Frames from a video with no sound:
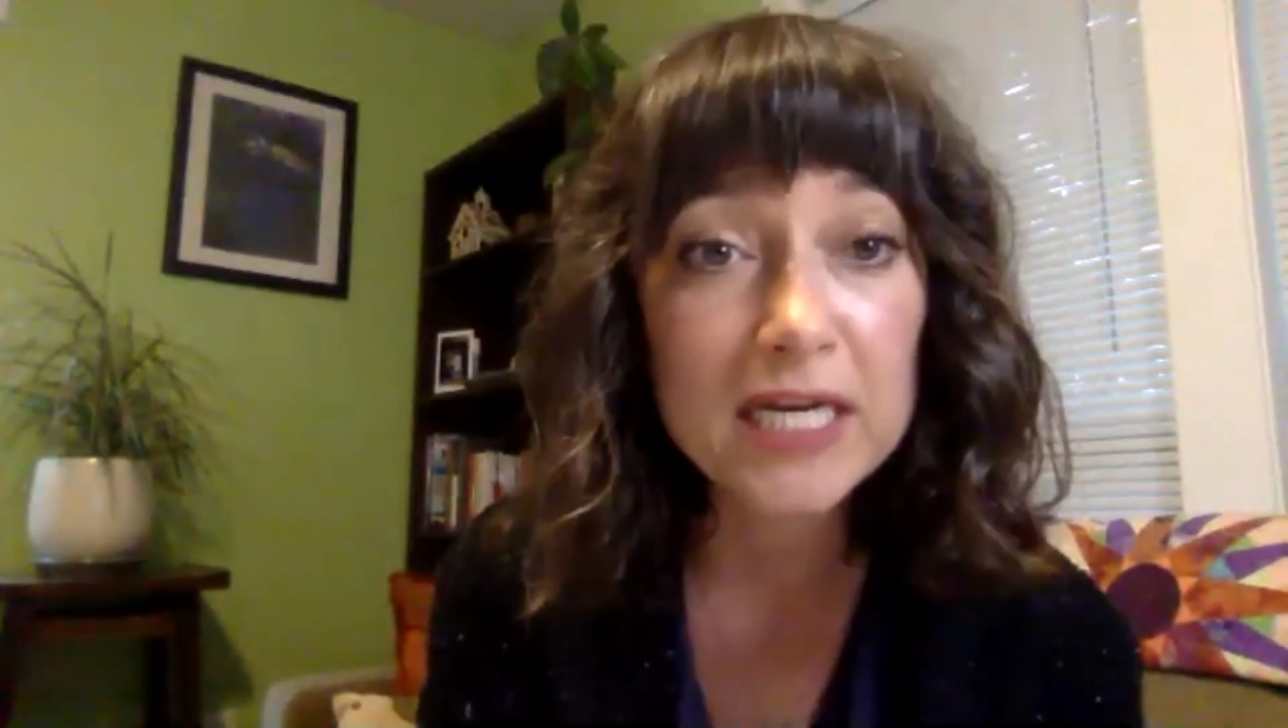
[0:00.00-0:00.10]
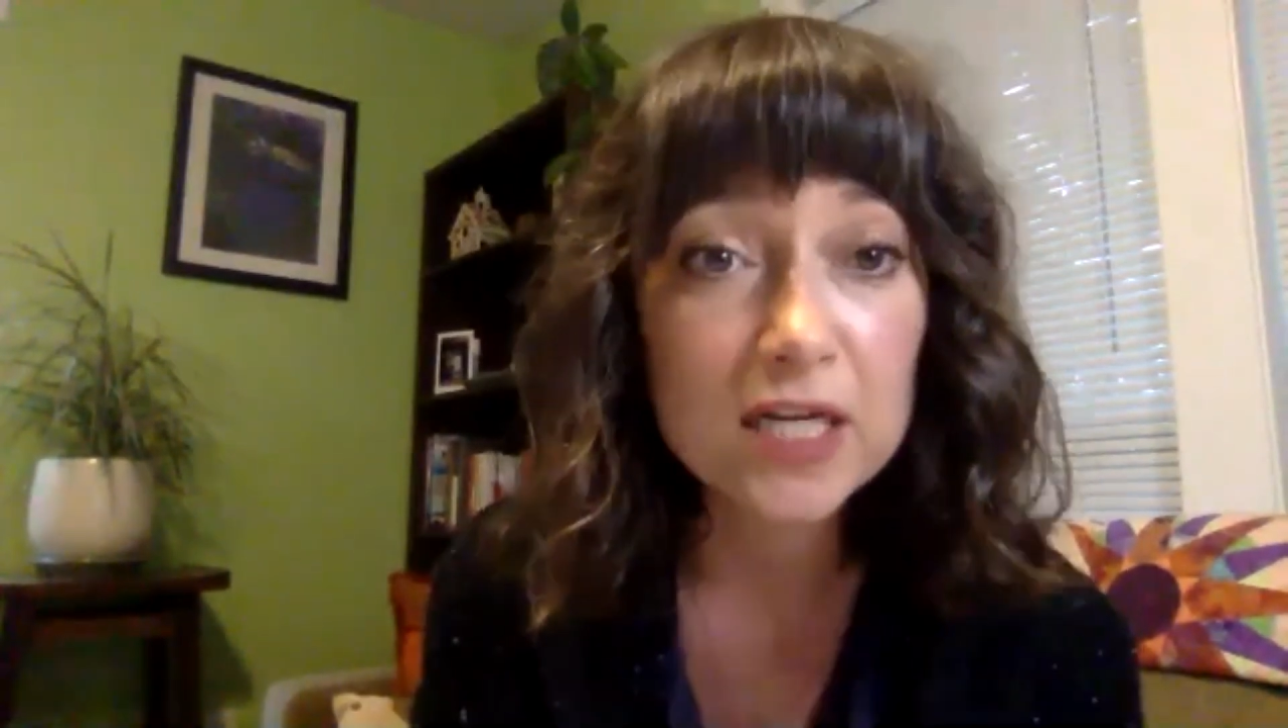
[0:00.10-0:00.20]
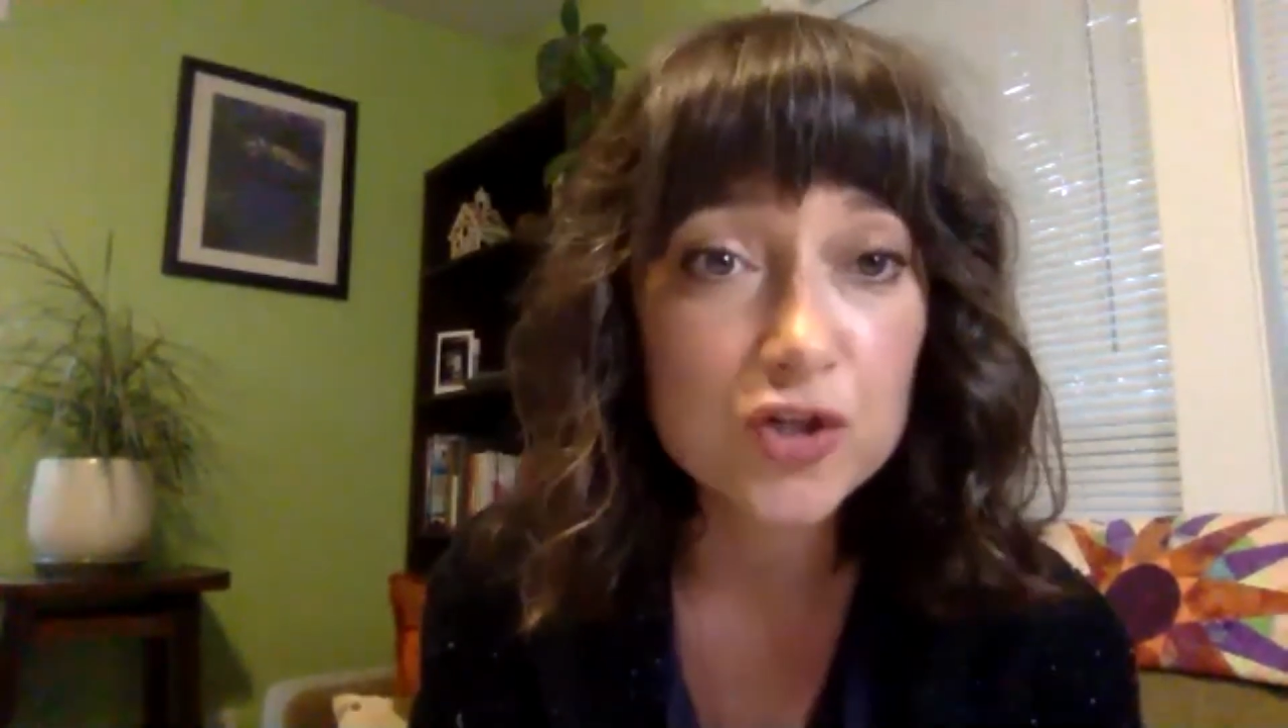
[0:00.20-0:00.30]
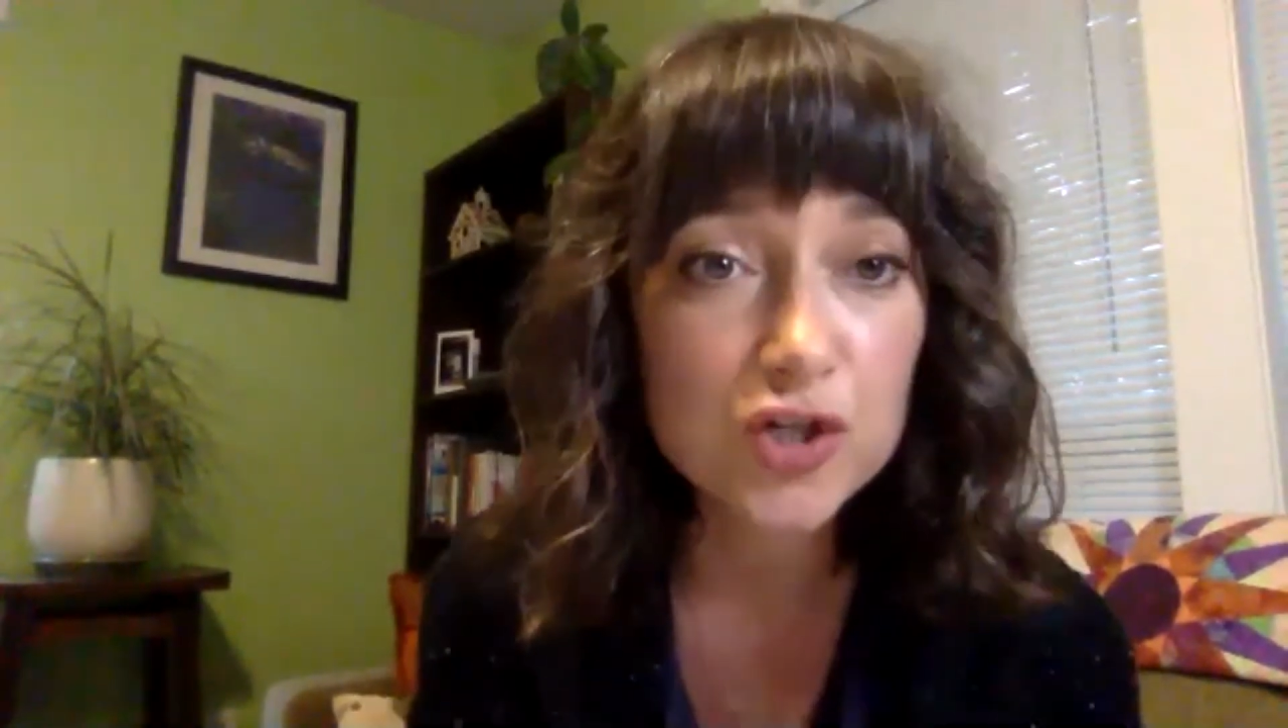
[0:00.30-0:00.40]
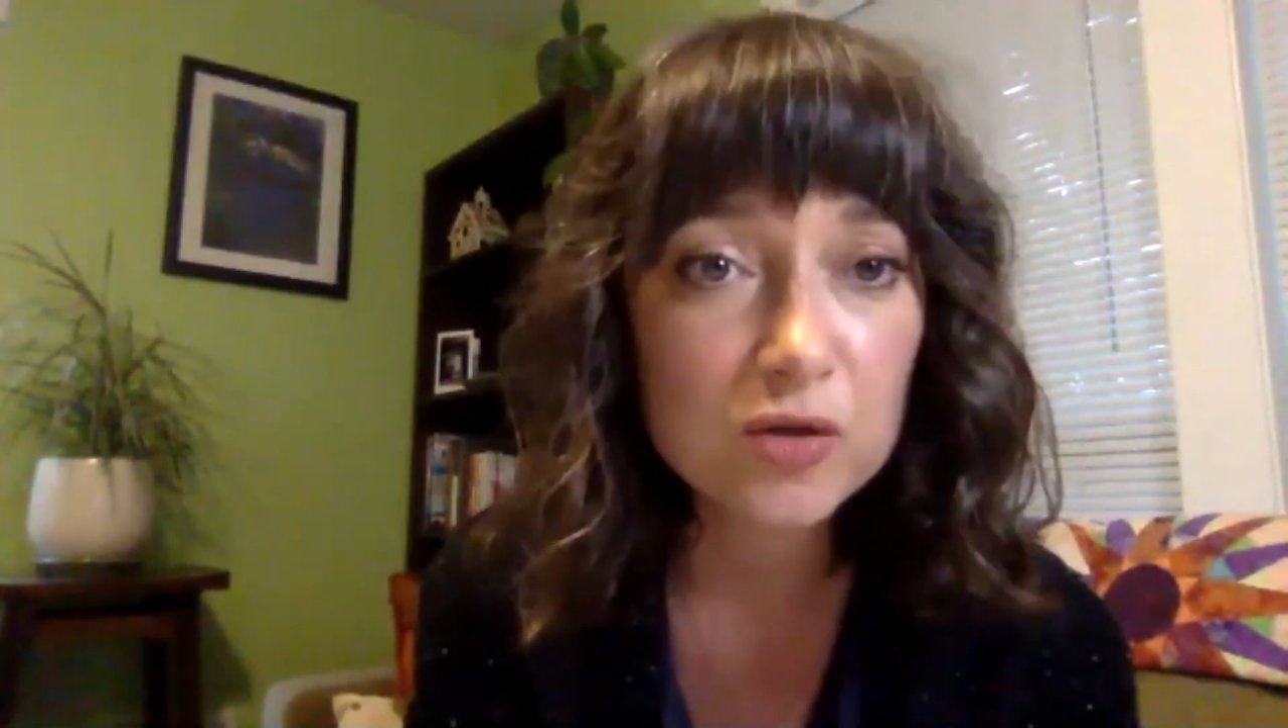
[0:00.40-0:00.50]

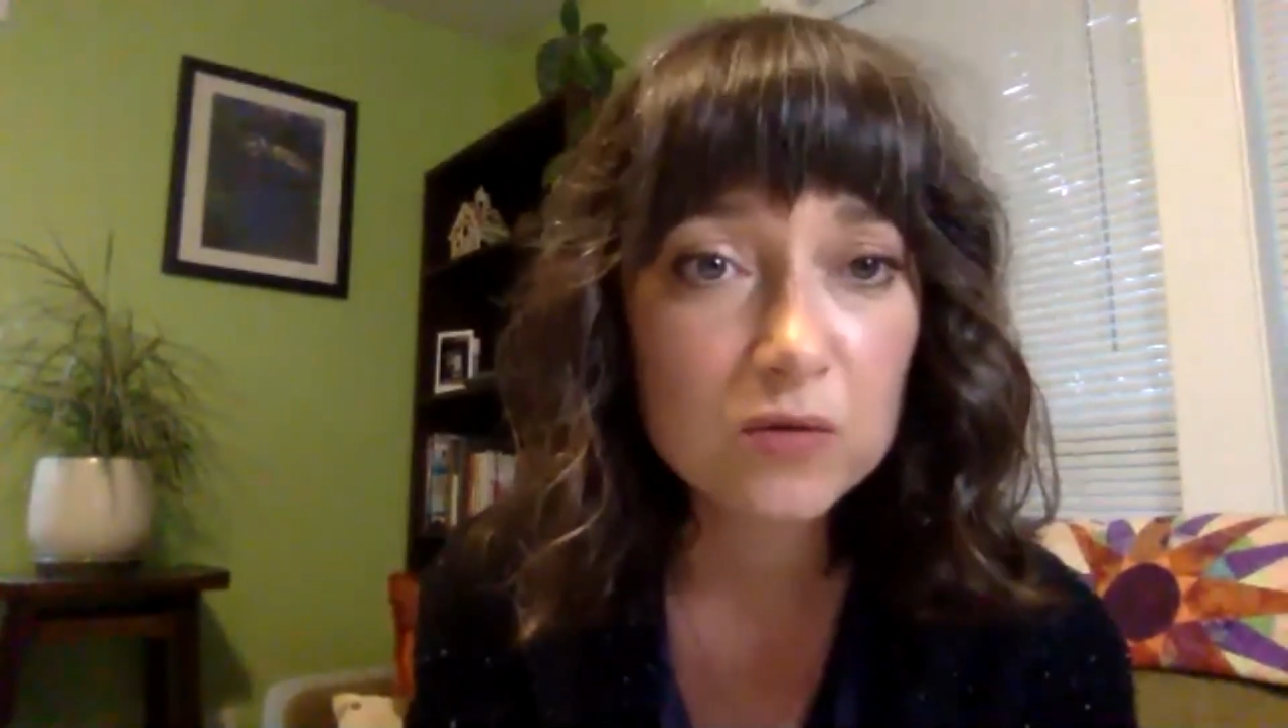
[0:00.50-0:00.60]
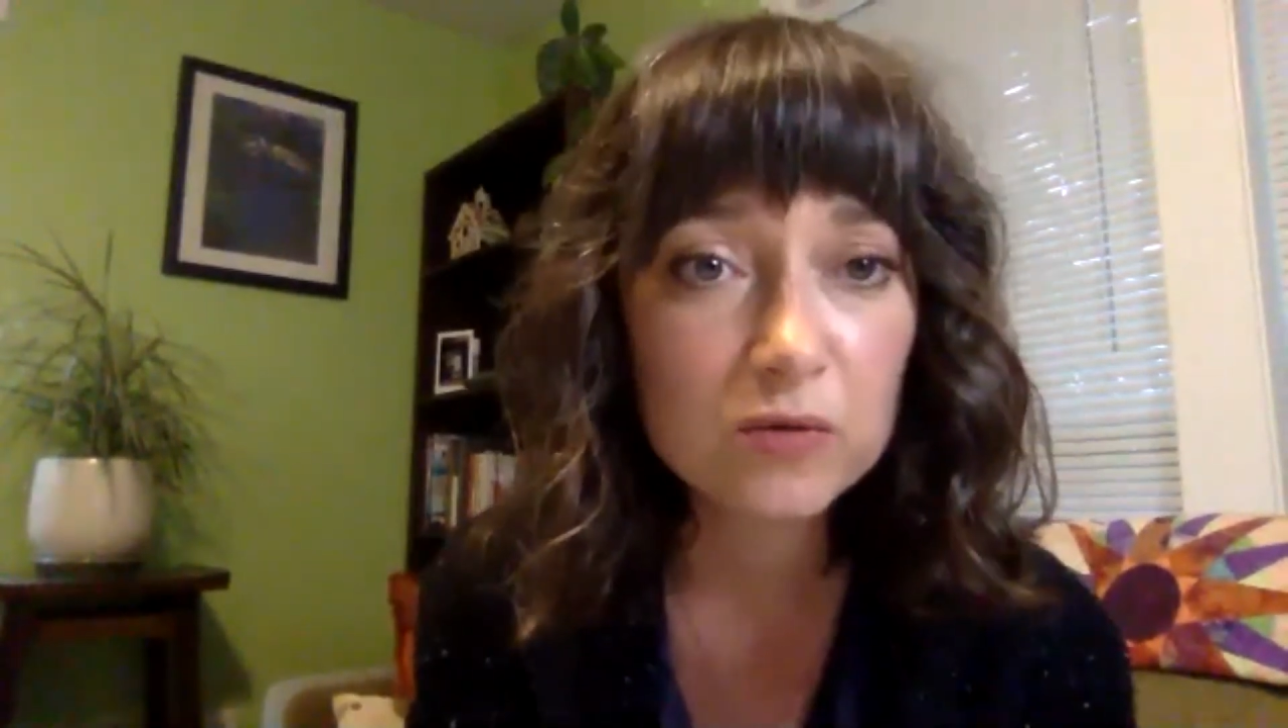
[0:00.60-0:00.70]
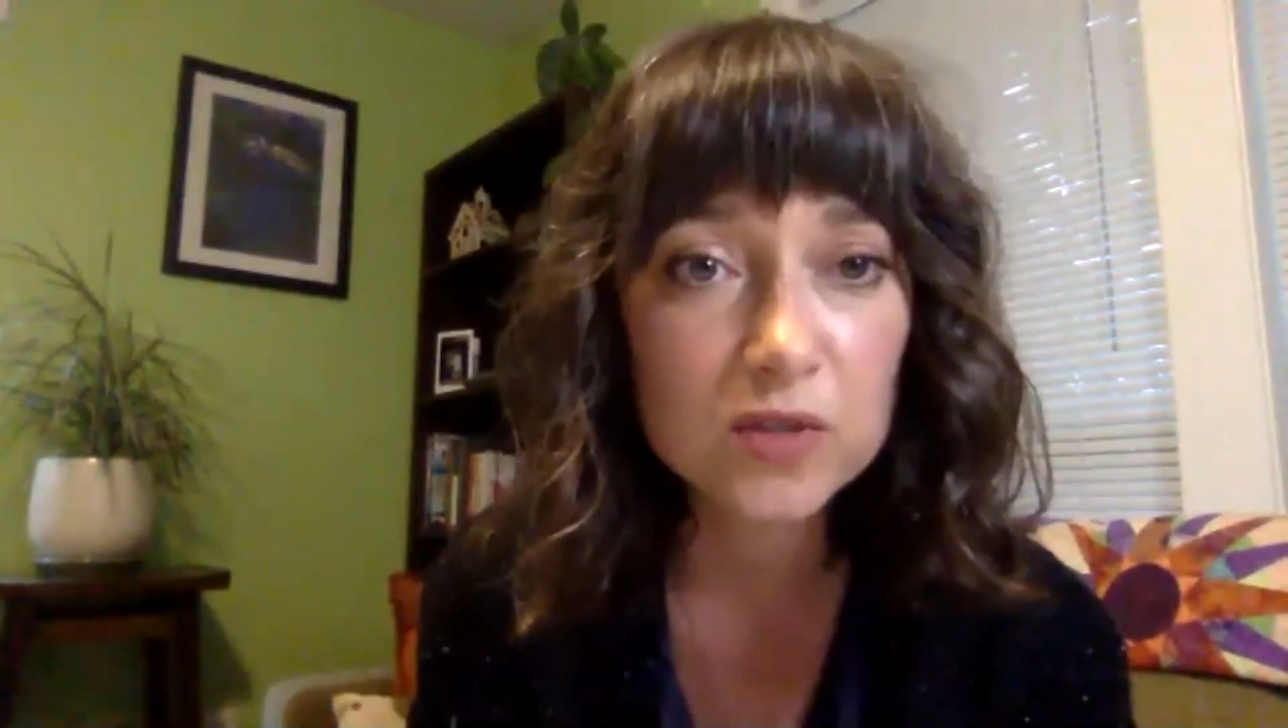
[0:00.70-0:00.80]
need you